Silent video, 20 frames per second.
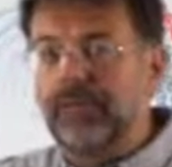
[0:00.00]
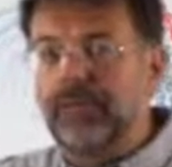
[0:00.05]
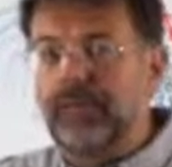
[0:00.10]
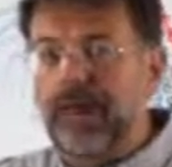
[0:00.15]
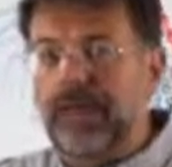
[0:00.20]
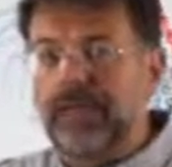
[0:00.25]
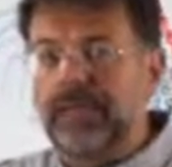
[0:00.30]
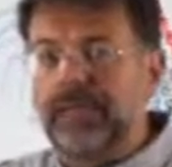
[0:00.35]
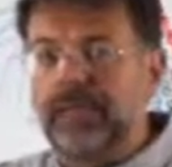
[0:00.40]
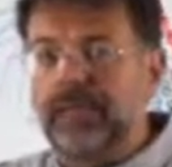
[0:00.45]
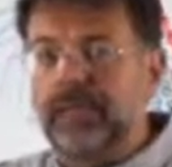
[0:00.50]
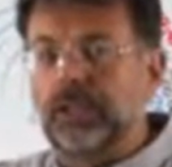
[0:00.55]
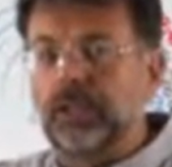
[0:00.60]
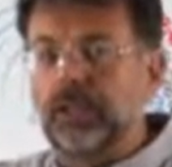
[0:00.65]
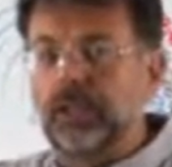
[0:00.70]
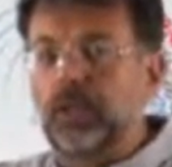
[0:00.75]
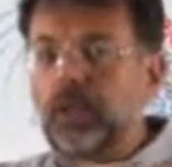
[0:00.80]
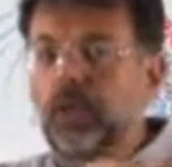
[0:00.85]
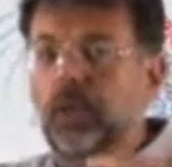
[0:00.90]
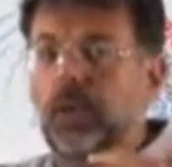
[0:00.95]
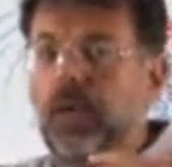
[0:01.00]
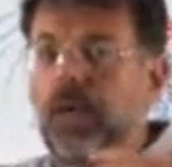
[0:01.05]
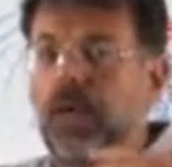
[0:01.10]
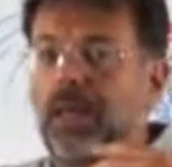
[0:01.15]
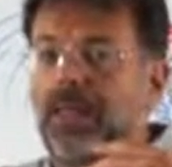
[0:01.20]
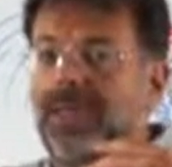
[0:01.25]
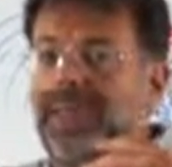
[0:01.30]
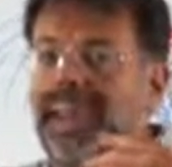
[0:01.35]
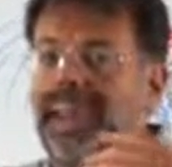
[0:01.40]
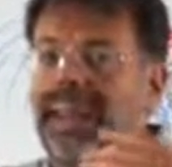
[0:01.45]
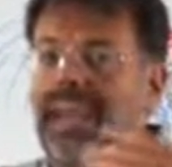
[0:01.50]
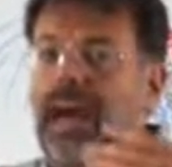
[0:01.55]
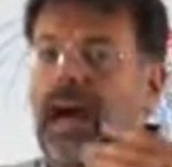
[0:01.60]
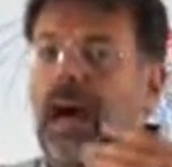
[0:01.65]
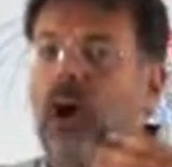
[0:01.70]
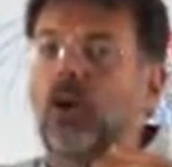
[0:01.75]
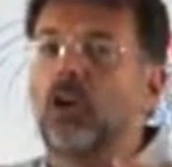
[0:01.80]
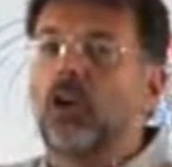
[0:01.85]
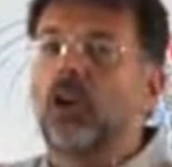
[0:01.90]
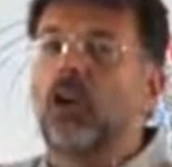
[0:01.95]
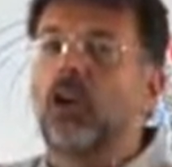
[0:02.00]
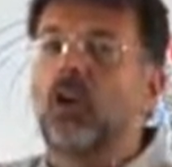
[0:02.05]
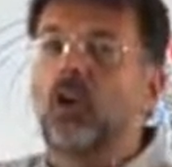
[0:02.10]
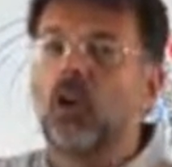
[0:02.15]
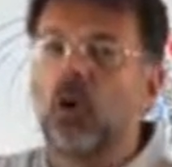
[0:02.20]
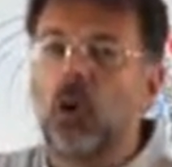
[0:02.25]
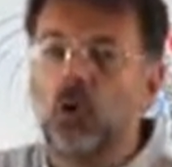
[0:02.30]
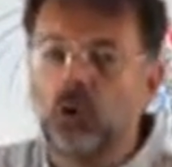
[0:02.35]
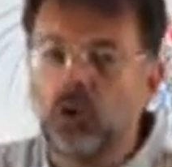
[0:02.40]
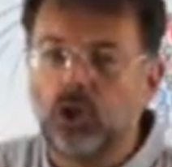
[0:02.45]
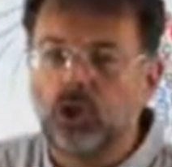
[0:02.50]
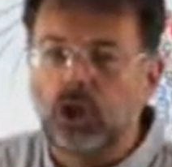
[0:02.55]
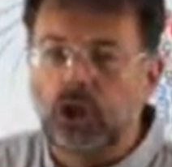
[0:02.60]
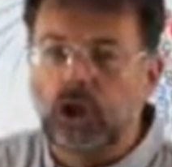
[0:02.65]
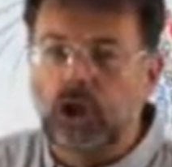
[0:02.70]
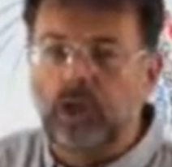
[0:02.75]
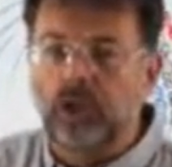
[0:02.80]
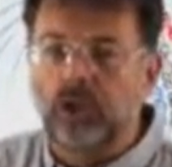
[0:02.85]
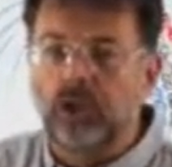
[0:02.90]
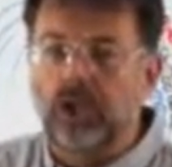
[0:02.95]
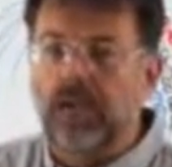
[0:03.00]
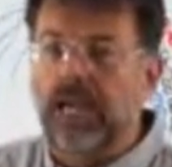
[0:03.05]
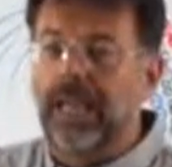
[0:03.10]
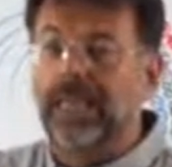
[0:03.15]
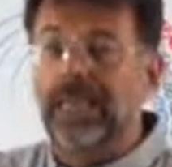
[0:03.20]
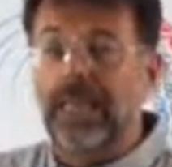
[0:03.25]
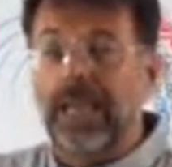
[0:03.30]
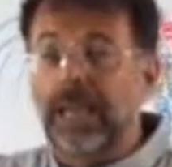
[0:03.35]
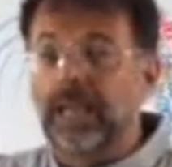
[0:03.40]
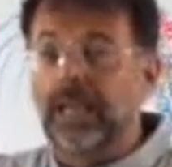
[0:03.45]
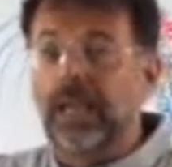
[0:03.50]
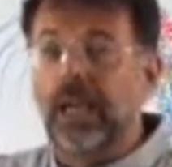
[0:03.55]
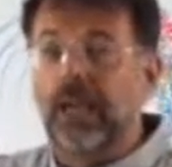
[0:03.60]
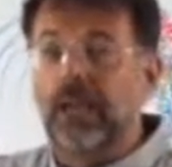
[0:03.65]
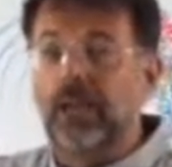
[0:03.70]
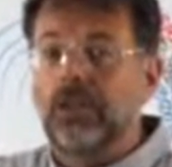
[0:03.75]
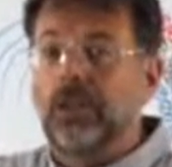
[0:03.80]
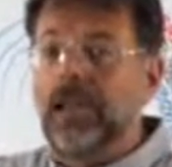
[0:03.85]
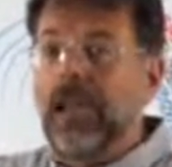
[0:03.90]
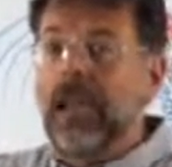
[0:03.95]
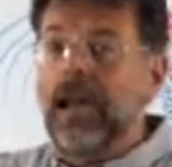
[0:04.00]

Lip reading: devices do that are on a low charge. And then you